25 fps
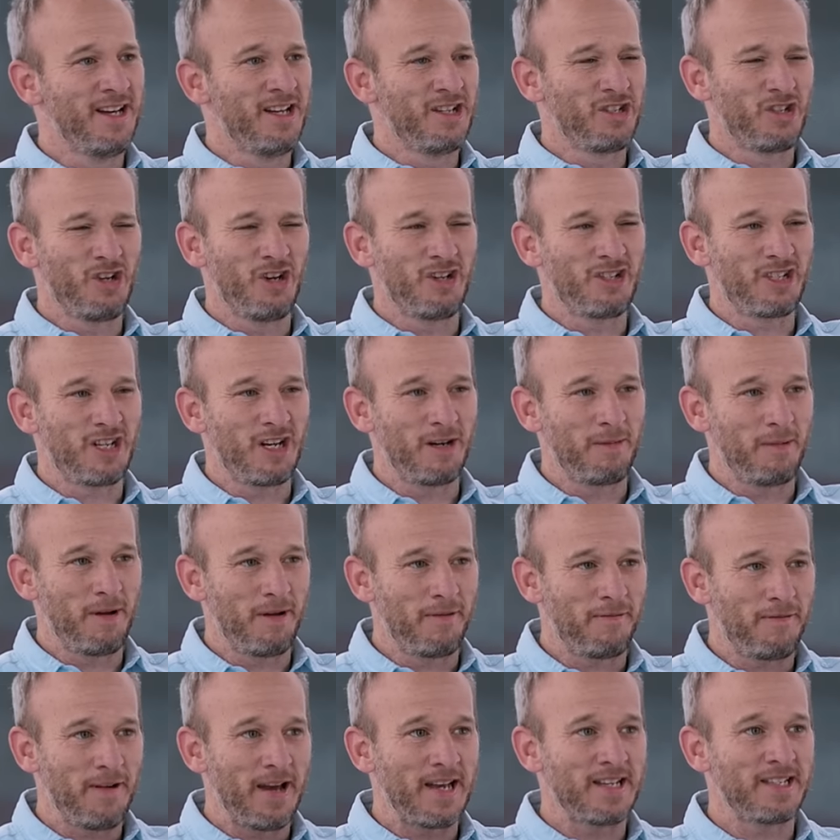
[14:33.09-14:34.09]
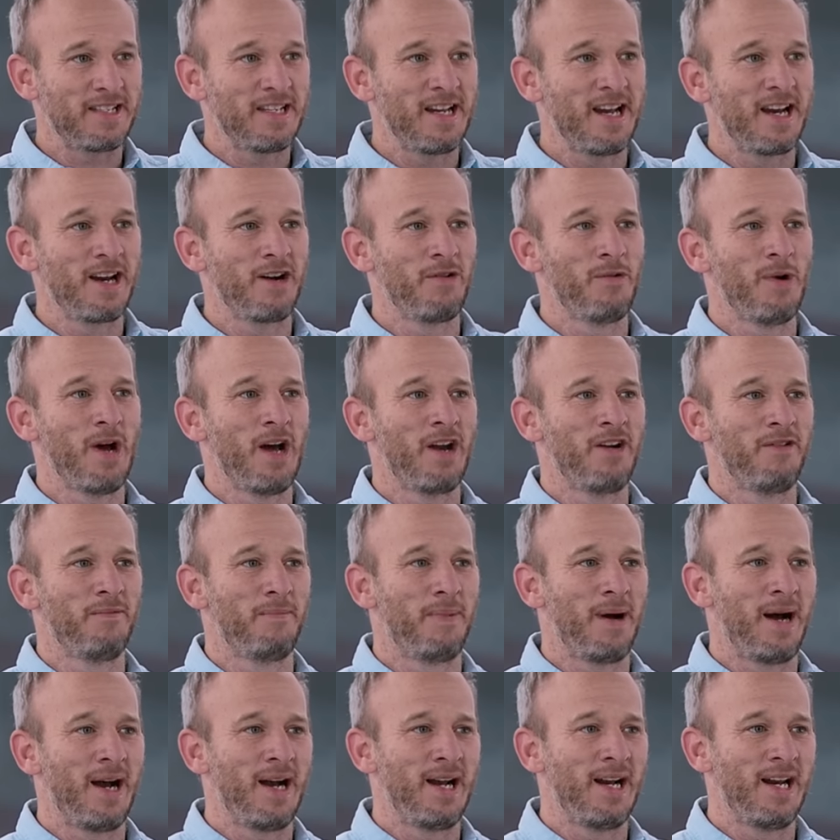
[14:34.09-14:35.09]
So it's going to be a fascinating round of
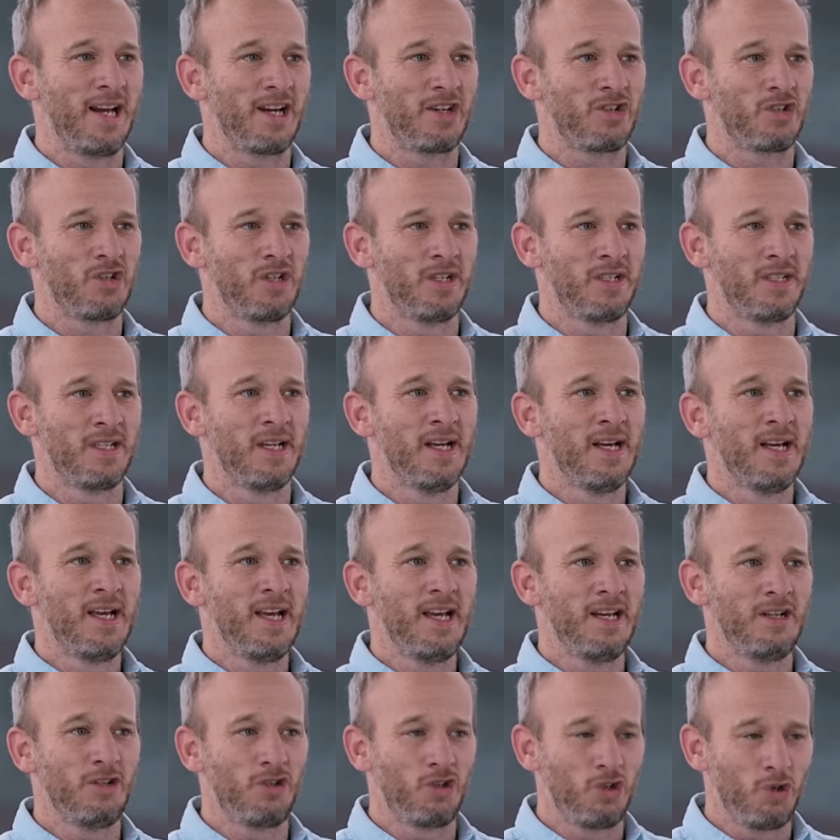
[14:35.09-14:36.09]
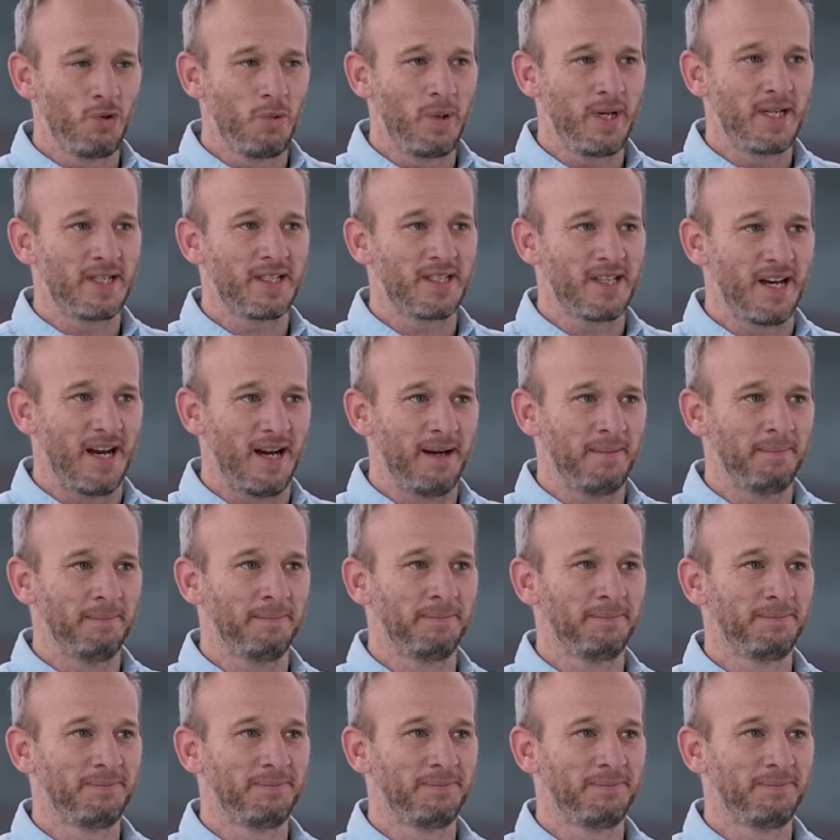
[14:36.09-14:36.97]
by elections in two weeks' time.